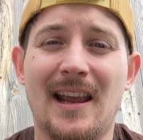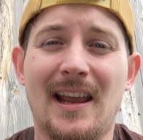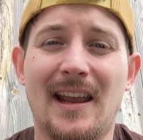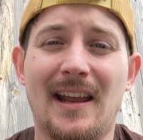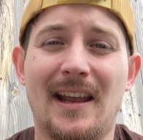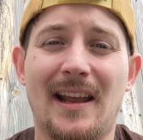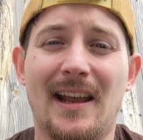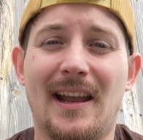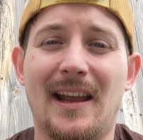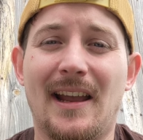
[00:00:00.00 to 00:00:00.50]

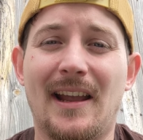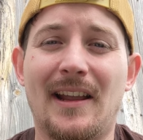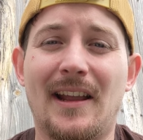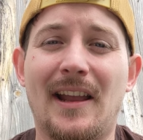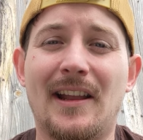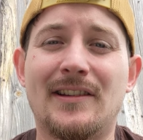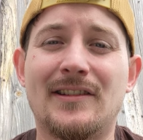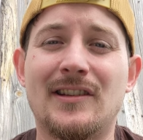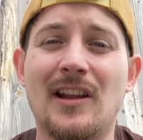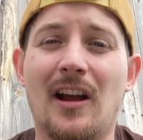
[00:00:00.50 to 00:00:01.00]

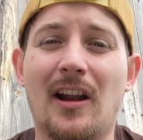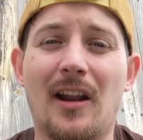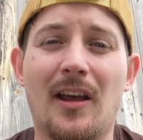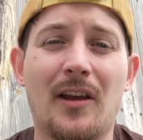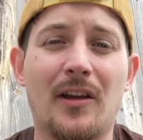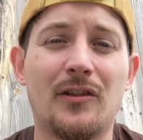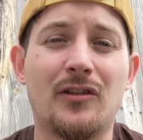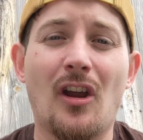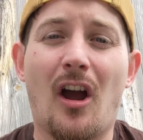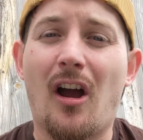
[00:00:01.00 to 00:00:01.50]
It's not
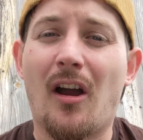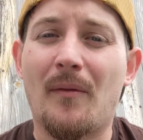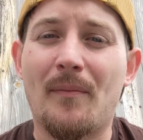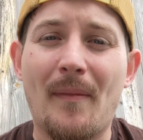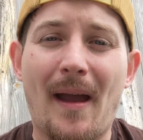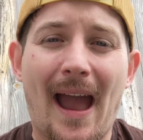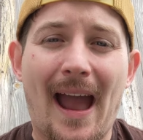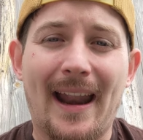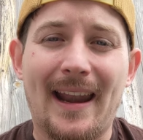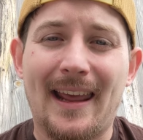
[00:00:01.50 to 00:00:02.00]
a
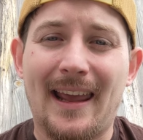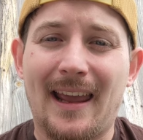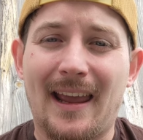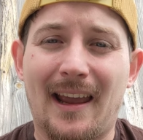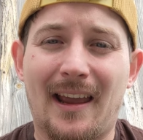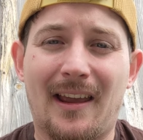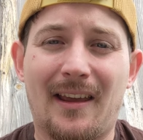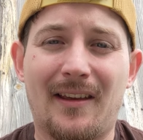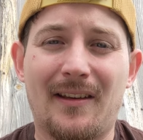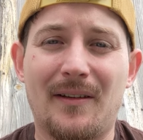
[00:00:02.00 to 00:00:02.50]

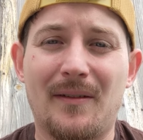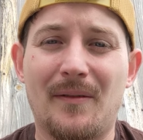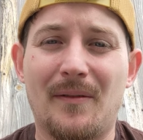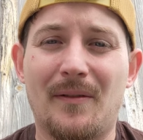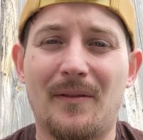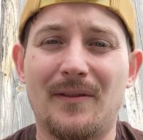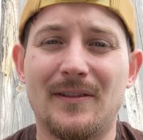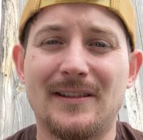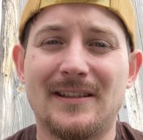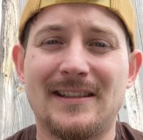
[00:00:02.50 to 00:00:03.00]
dogmatic
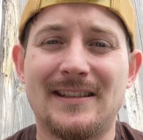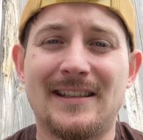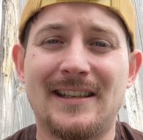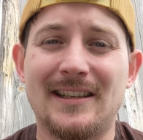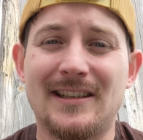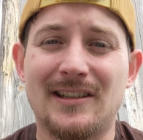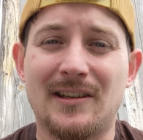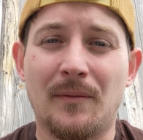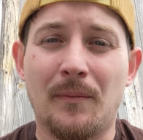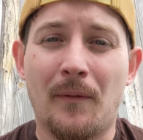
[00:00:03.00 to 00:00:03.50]

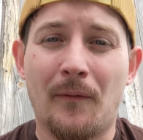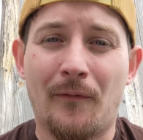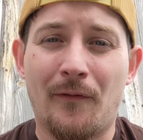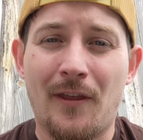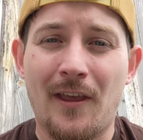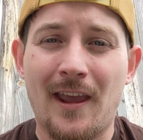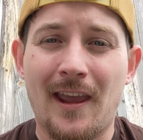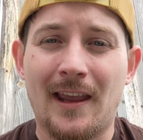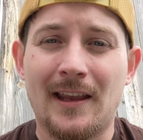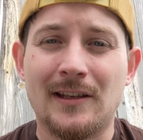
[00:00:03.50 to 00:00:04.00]
system of
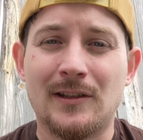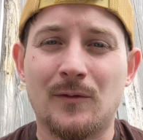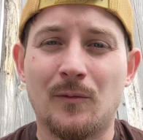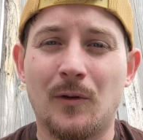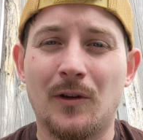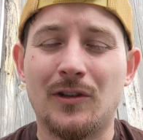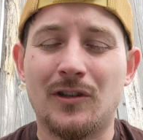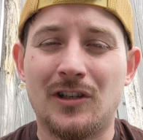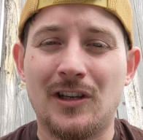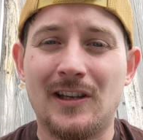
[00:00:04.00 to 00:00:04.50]
things.
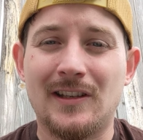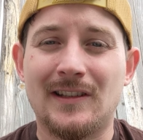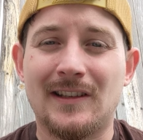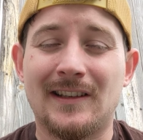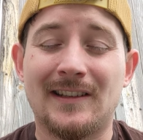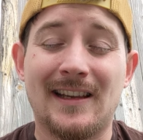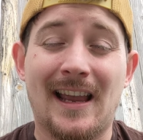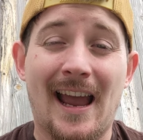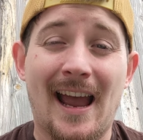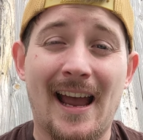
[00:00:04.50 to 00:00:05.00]
What
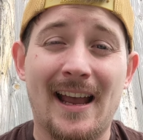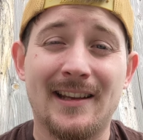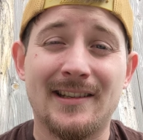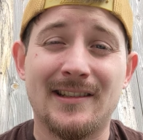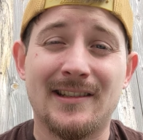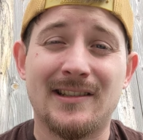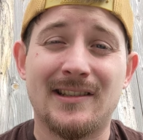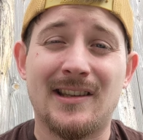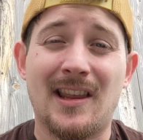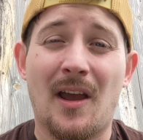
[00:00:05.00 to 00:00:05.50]
Jesus
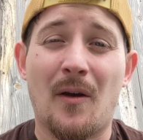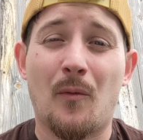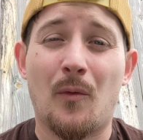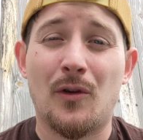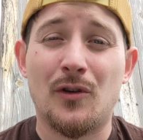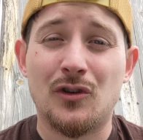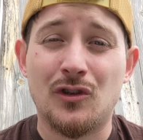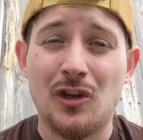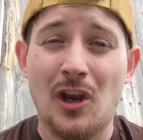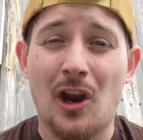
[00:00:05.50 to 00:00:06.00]
asks that
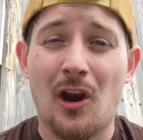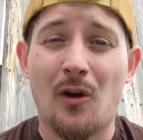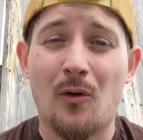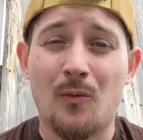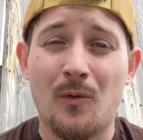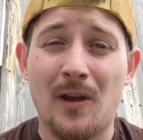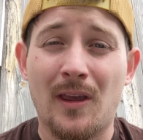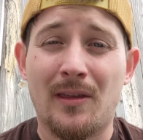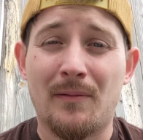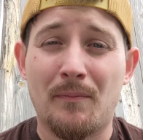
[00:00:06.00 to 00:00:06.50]
we share
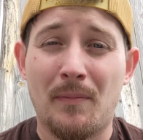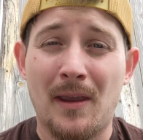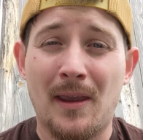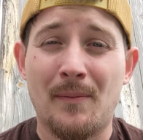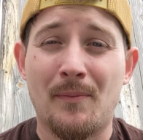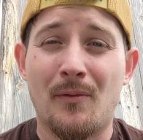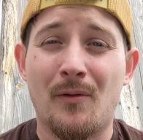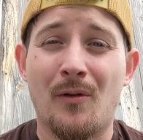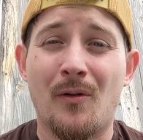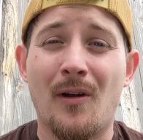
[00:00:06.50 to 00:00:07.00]
with
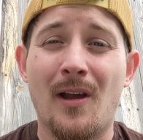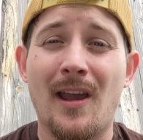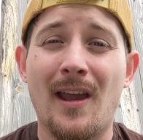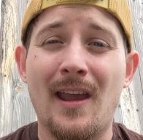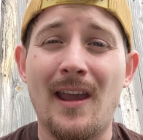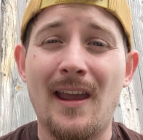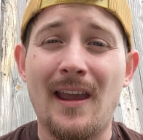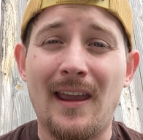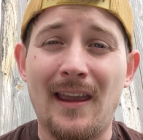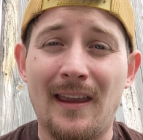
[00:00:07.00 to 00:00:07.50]
people
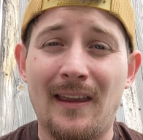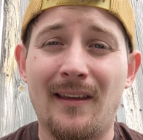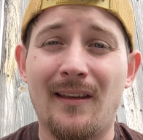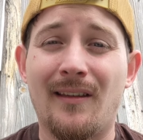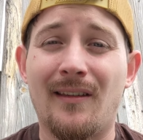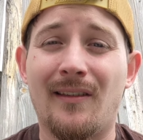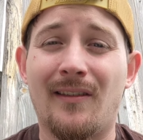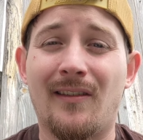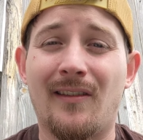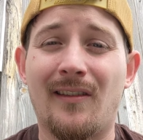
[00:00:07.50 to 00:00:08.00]

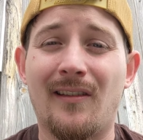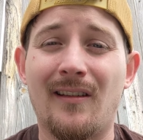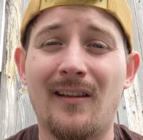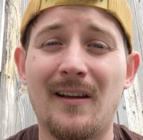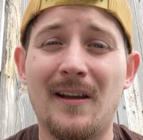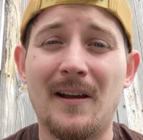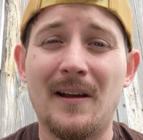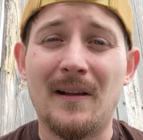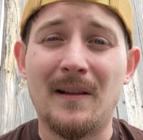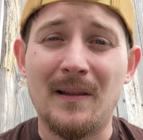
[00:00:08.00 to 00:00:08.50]
is
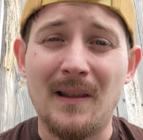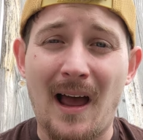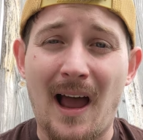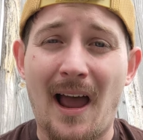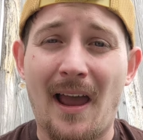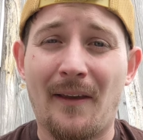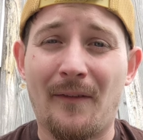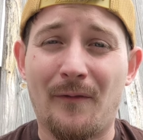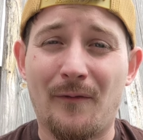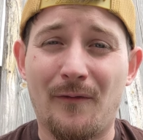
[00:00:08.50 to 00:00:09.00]

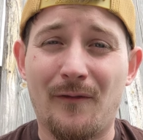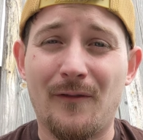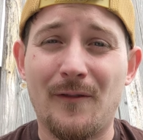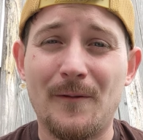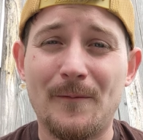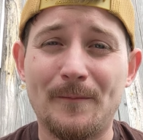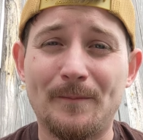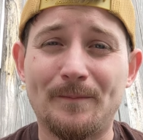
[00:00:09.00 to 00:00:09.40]
life.